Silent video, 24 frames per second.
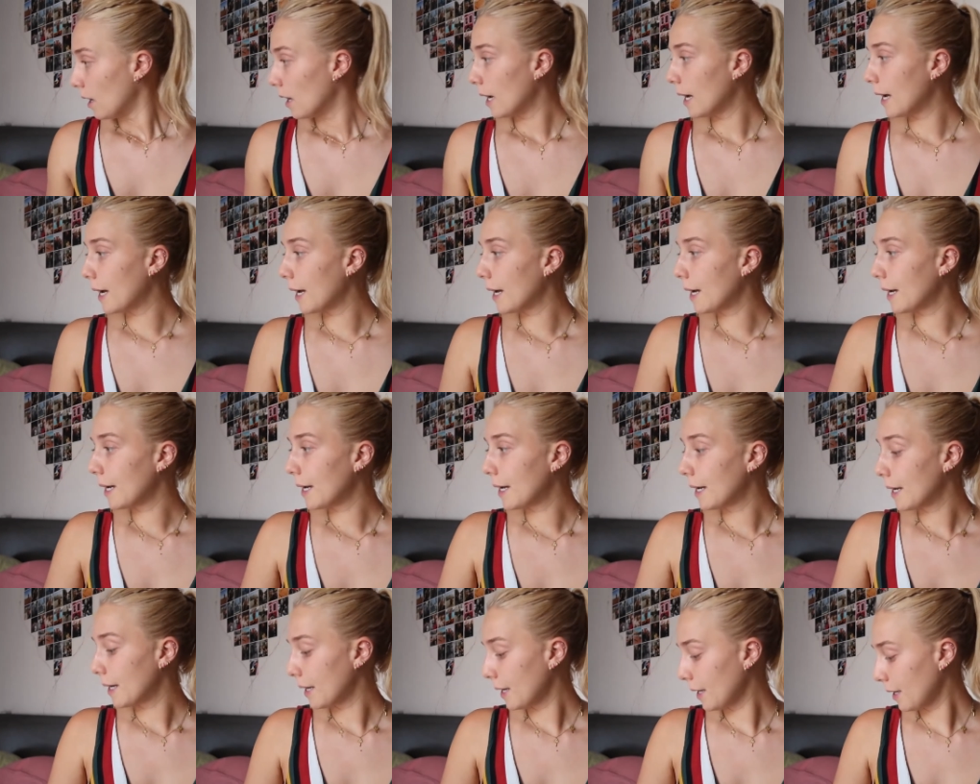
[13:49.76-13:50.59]

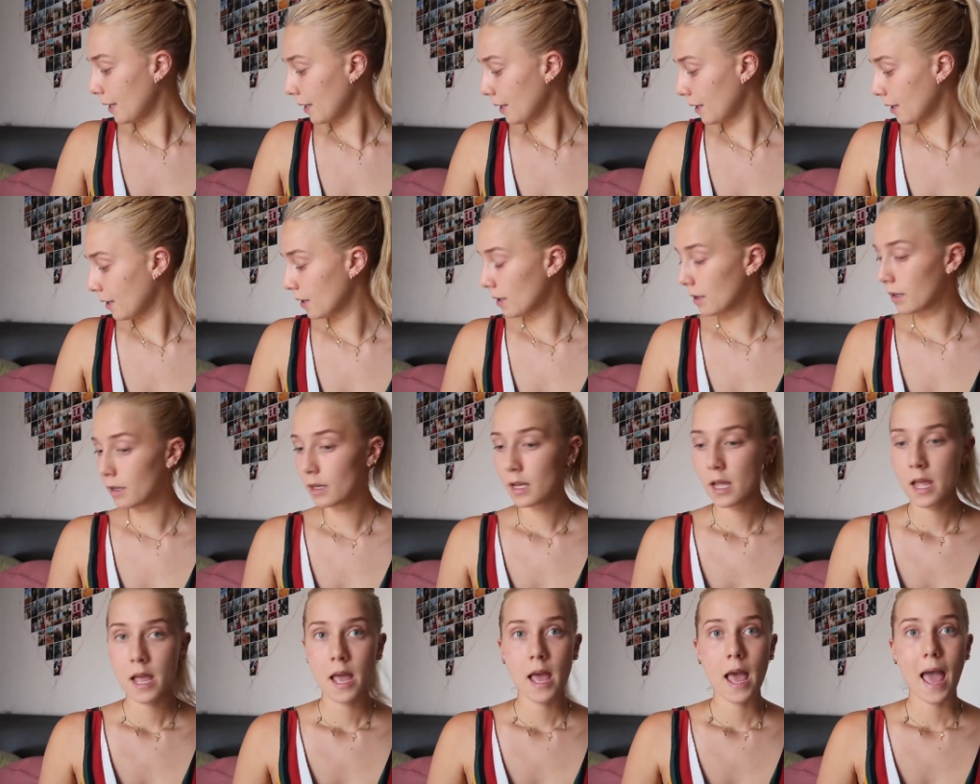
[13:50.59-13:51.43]
Uh,
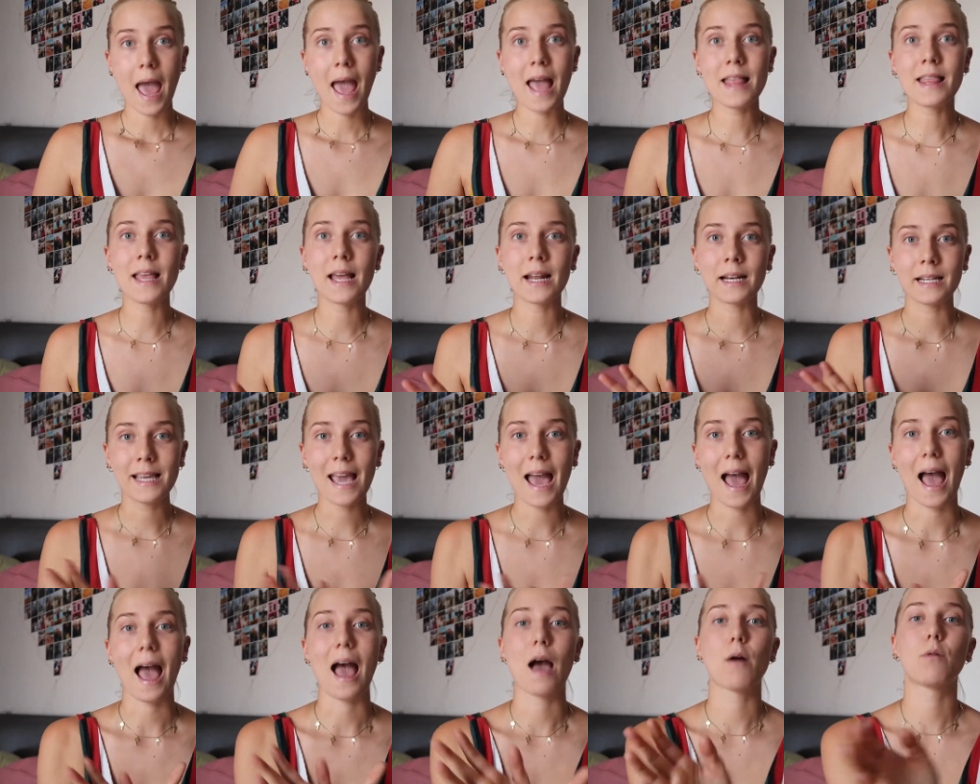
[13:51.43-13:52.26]
and then,
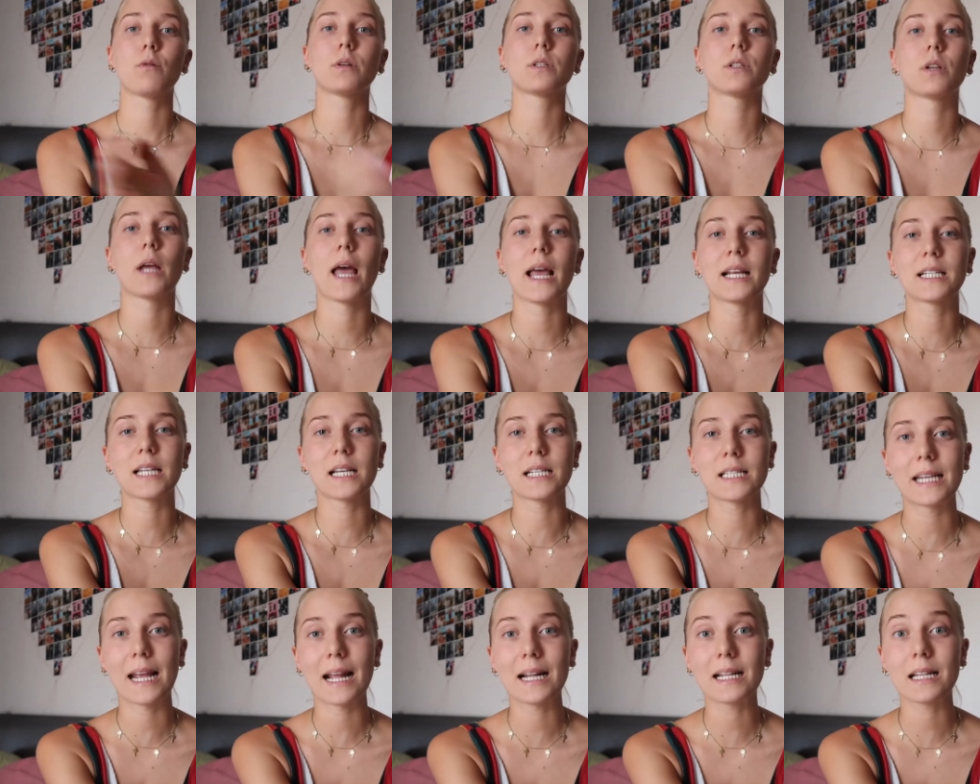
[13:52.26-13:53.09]
yeah, I will, as I
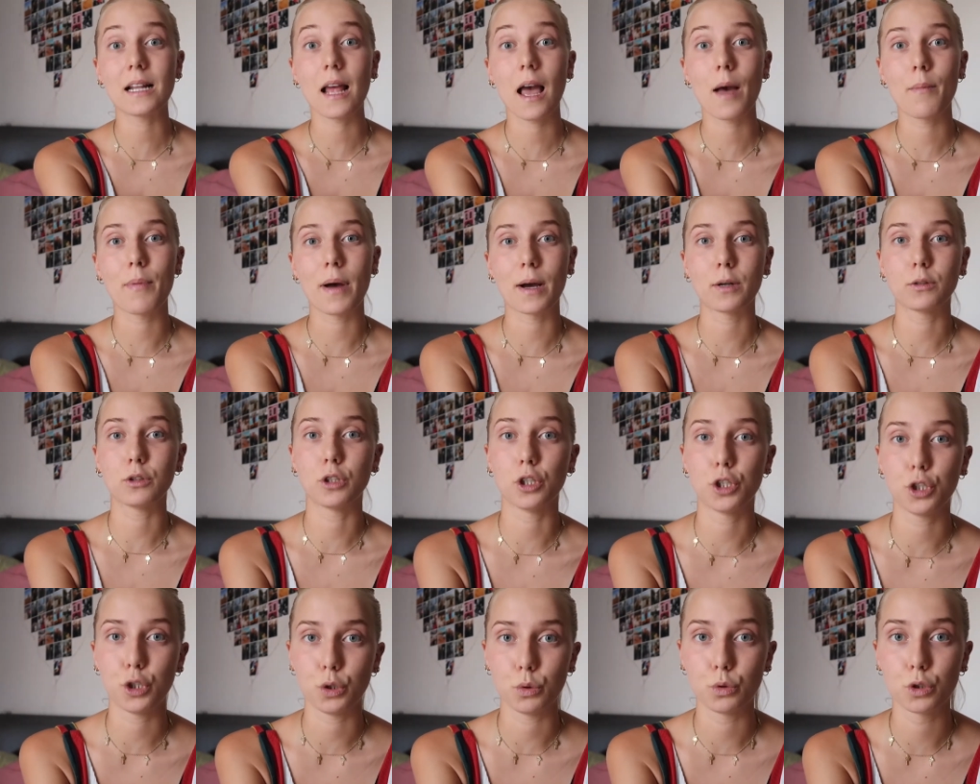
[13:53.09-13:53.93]
said about
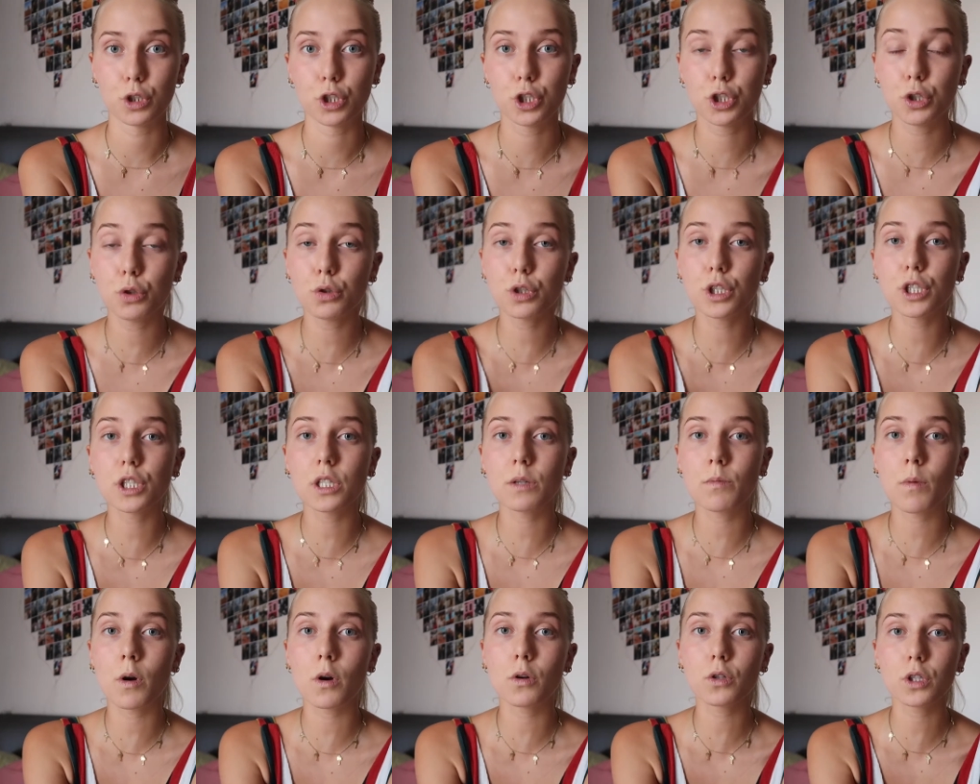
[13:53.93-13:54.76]
the shoes. The shoes is
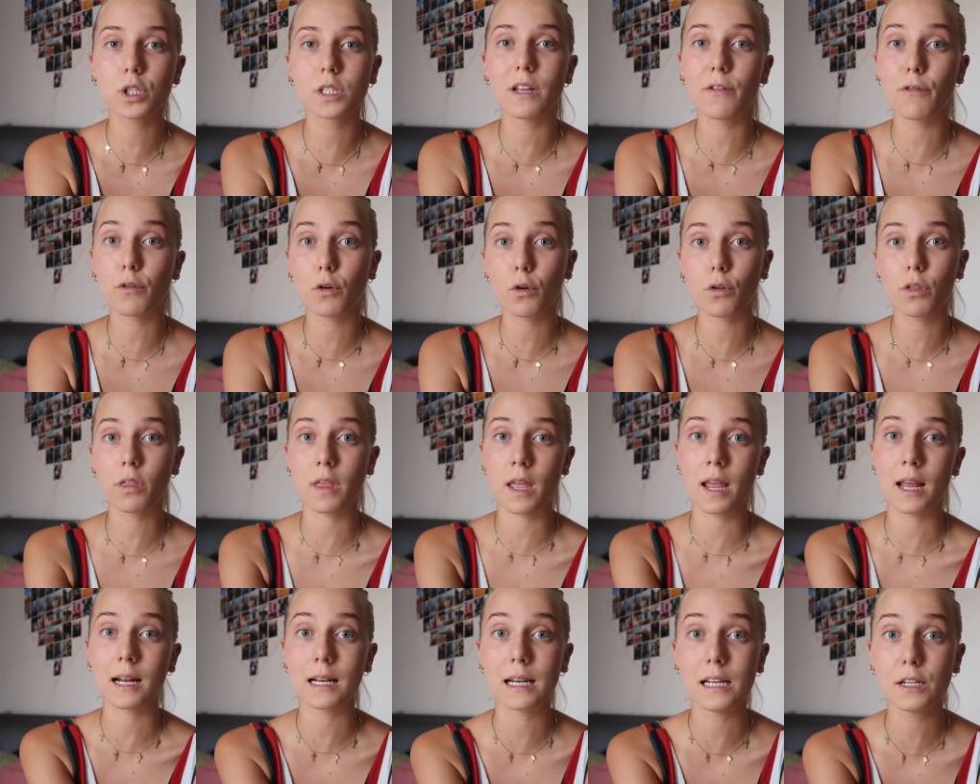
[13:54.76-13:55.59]
the most difficult
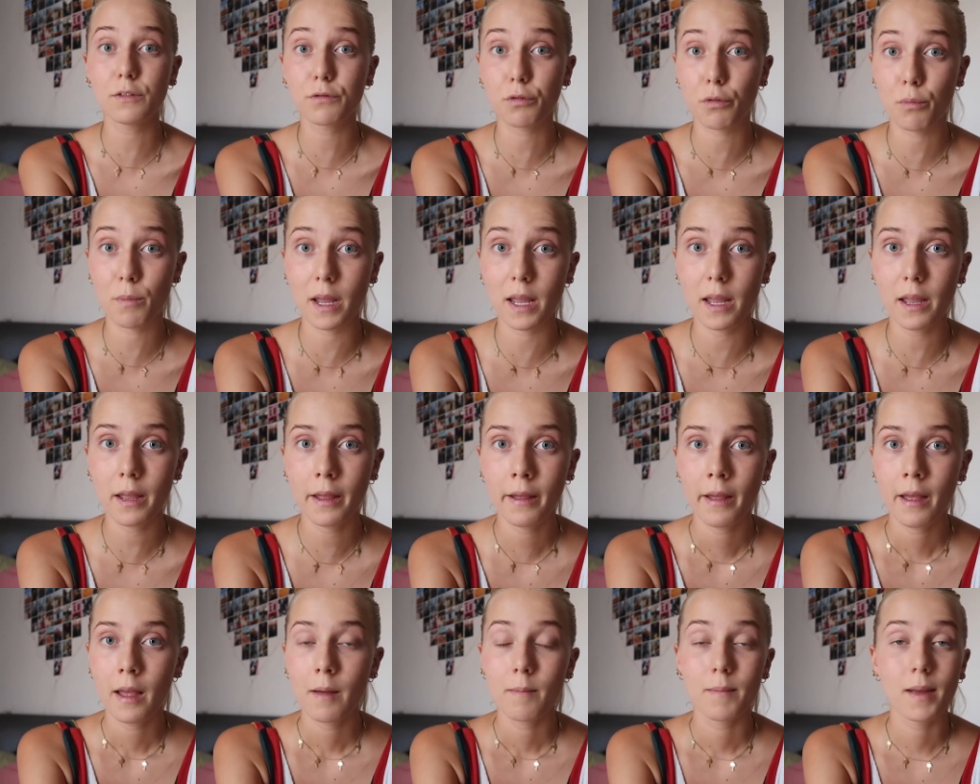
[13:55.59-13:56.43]
thing, at least for
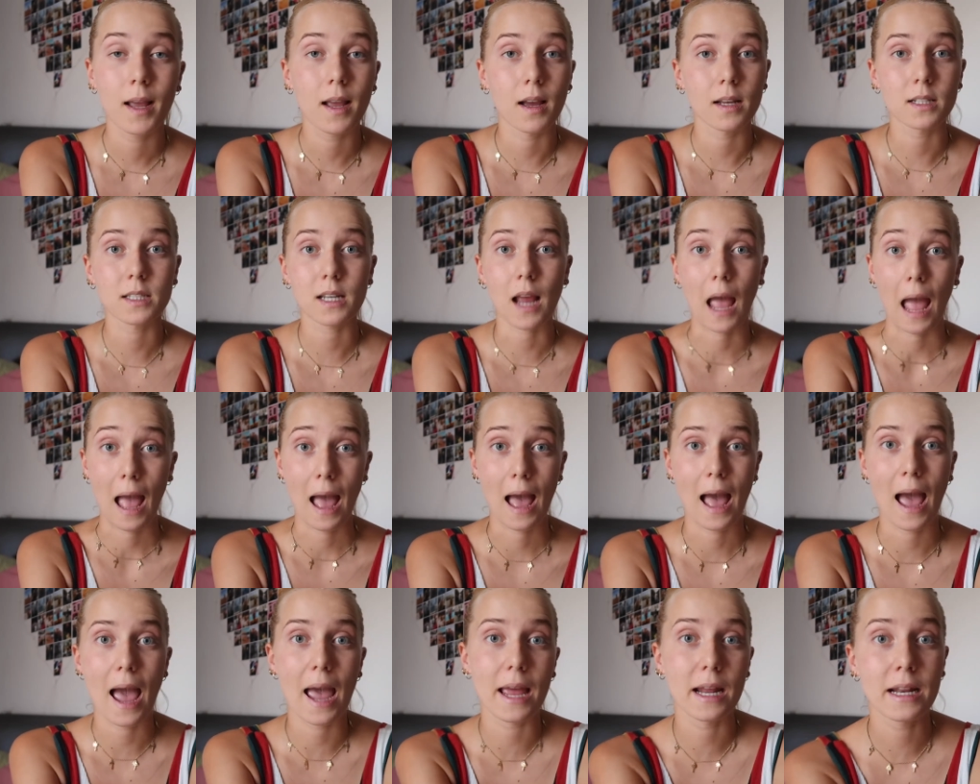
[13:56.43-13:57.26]
me, because
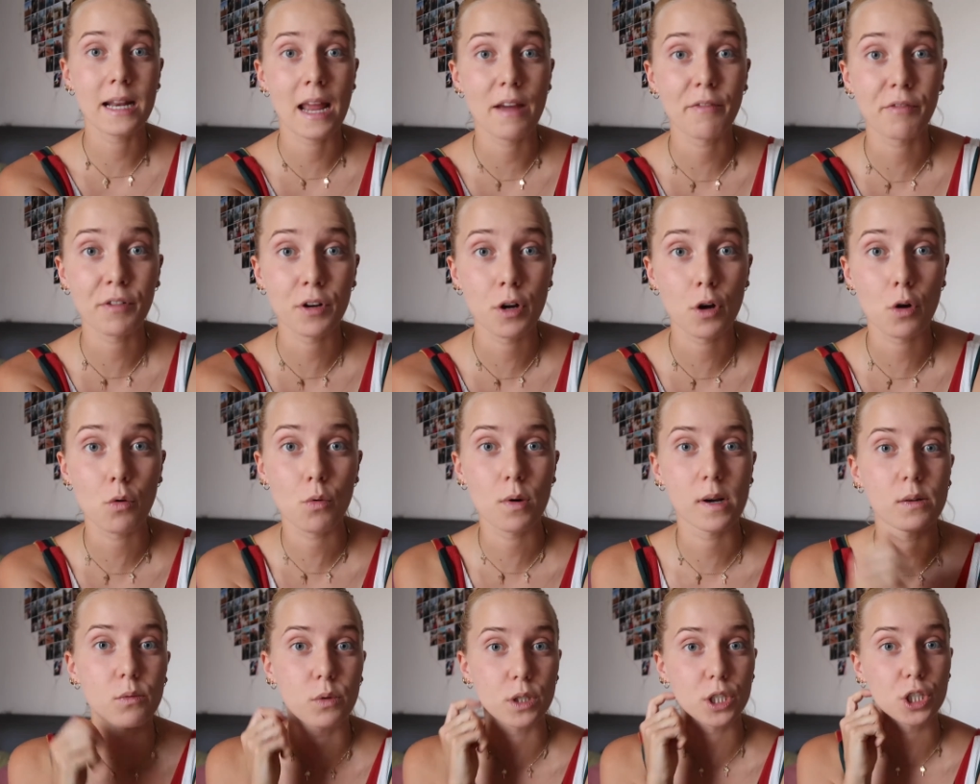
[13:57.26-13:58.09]
I never know
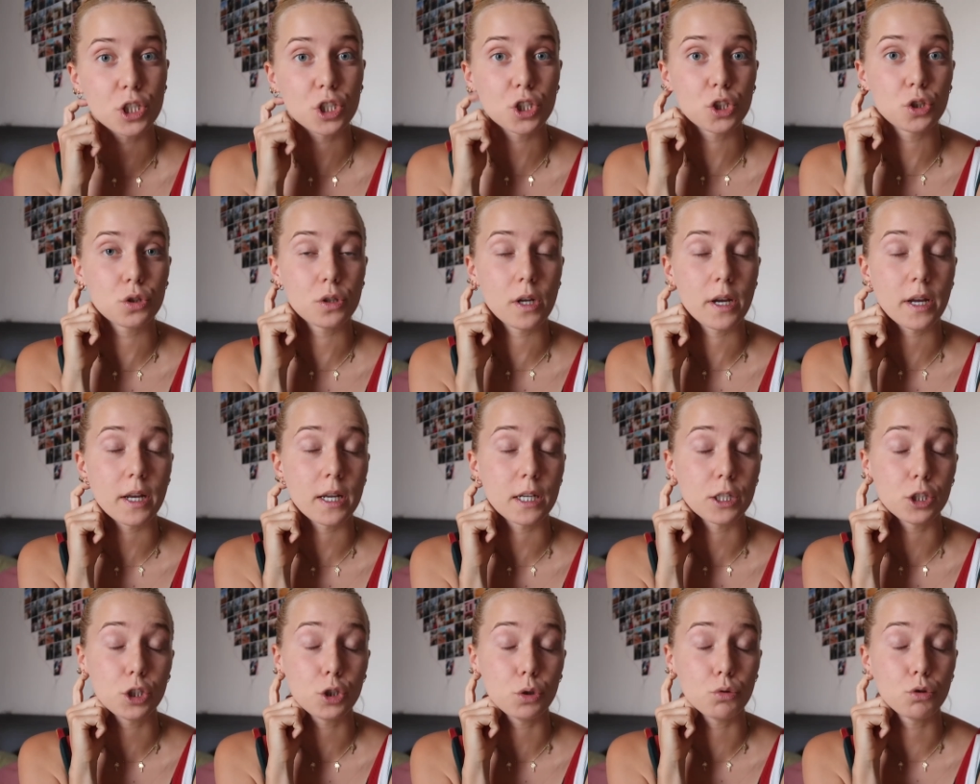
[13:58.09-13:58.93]
wh which
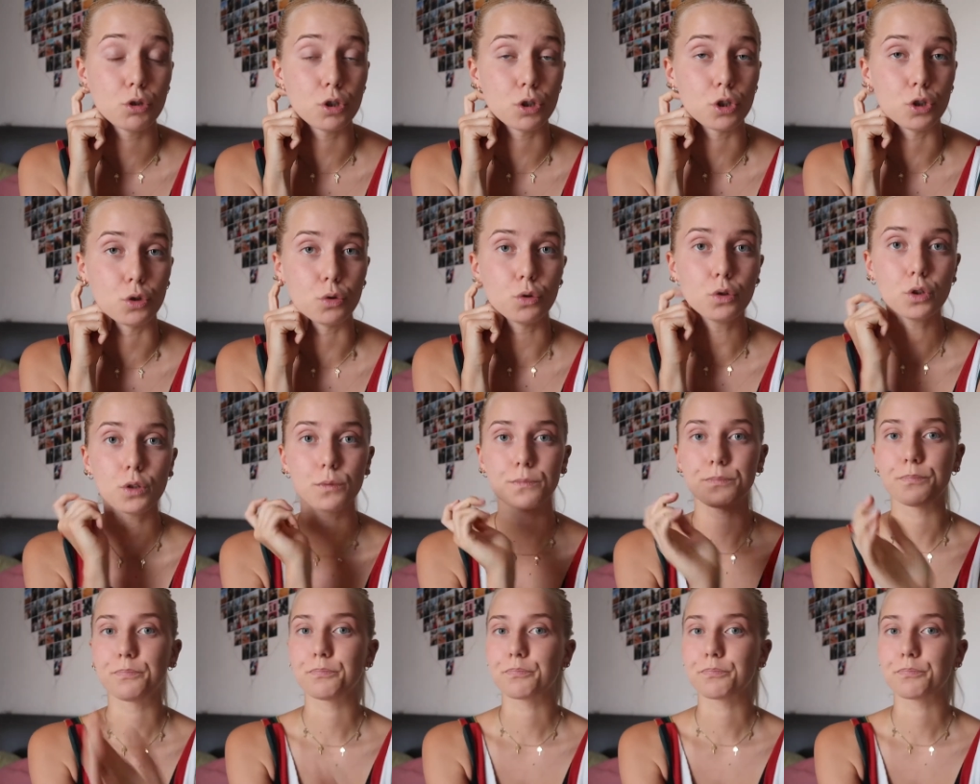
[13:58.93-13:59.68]
uh, shoes to choose.